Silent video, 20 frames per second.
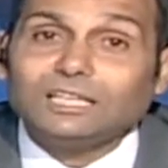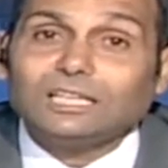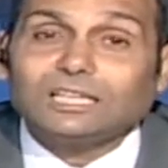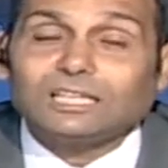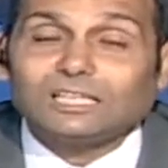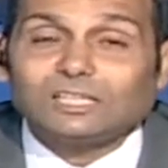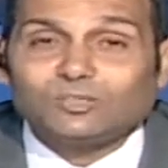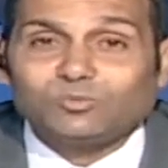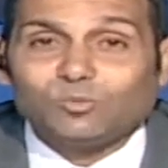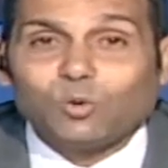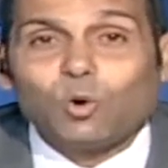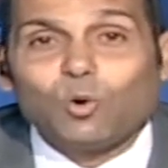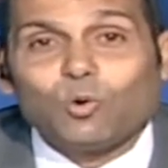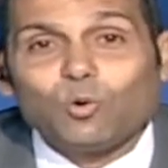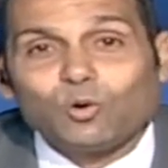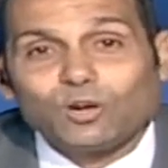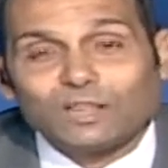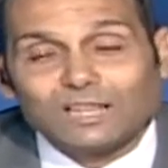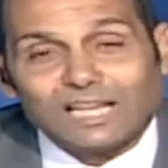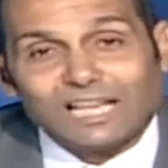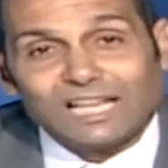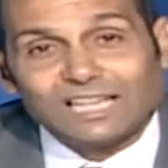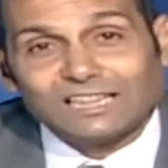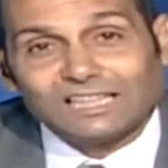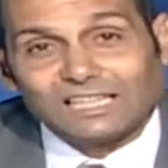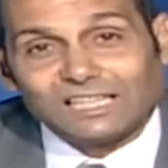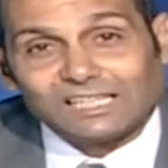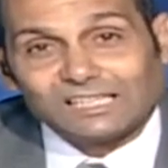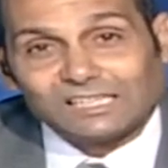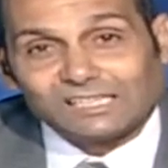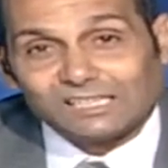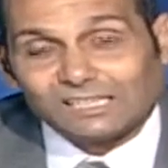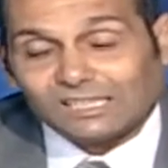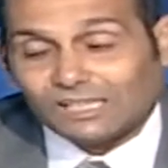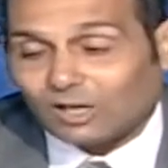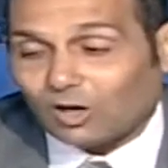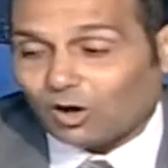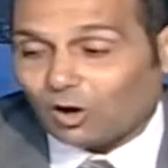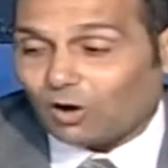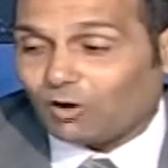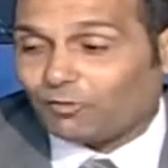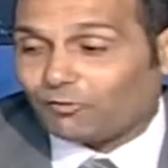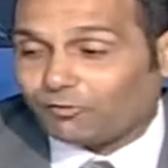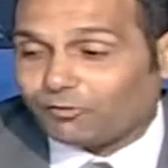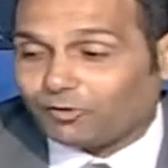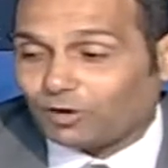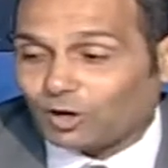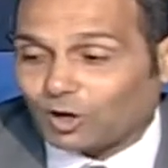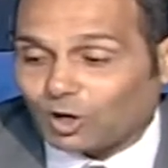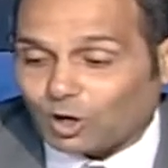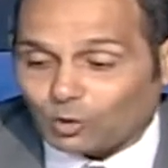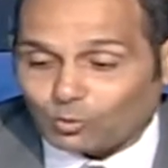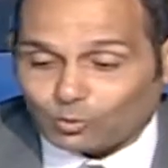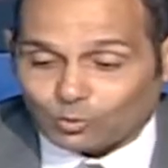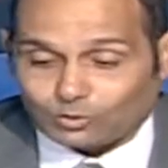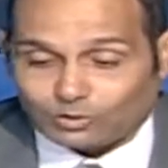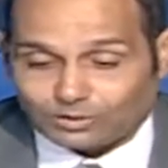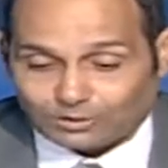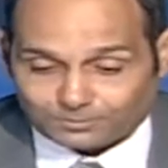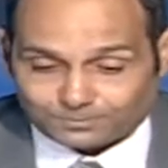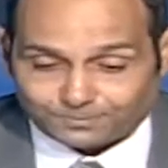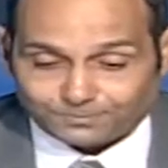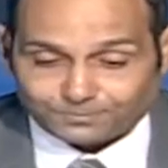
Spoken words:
is more than density of water.